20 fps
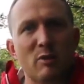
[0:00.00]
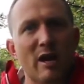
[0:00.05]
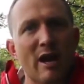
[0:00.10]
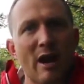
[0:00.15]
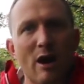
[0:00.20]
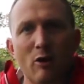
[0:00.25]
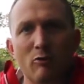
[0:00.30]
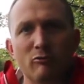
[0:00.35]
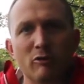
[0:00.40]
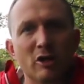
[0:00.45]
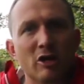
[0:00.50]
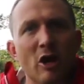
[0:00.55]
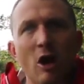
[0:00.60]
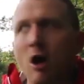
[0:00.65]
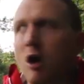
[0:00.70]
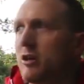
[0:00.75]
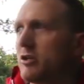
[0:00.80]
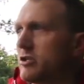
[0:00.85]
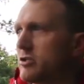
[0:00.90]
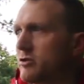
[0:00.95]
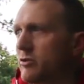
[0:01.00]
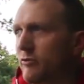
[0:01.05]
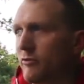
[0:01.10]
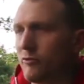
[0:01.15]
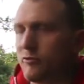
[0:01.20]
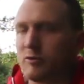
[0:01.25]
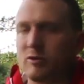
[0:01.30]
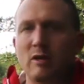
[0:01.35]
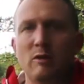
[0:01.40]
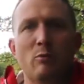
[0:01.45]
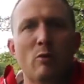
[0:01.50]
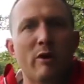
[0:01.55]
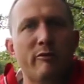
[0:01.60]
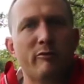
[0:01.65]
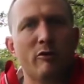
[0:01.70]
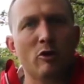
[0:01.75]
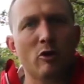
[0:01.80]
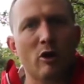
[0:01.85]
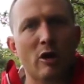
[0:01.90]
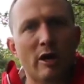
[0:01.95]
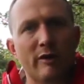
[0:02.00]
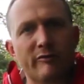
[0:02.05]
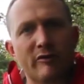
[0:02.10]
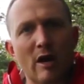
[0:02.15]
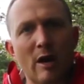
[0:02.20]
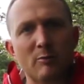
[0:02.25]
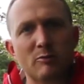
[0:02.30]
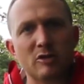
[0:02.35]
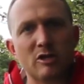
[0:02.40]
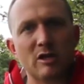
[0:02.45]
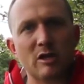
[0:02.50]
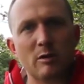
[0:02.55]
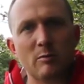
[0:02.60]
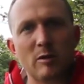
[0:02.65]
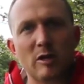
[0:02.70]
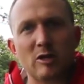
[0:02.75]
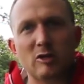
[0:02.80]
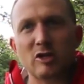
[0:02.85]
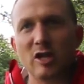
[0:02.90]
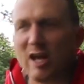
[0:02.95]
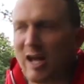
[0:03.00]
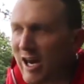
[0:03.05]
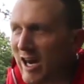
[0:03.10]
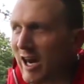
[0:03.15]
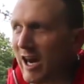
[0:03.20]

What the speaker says: to be out, regardless of obviously whether or not I've captured an image.